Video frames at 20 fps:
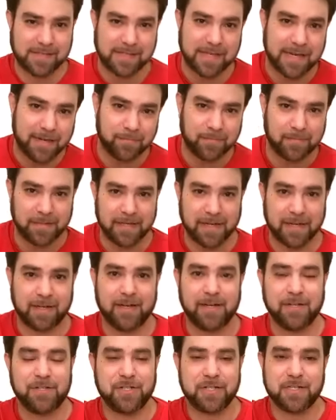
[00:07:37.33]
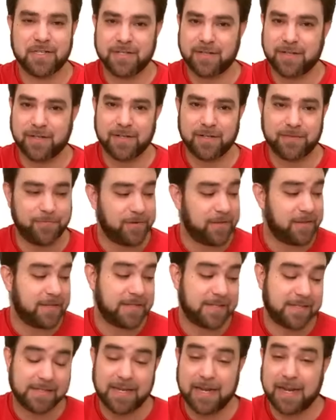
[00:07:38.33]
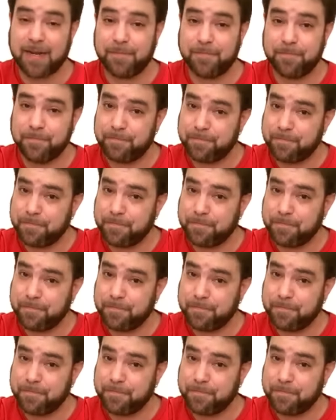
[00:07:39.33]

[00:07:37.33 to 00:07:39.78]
same lick. I just started with the same,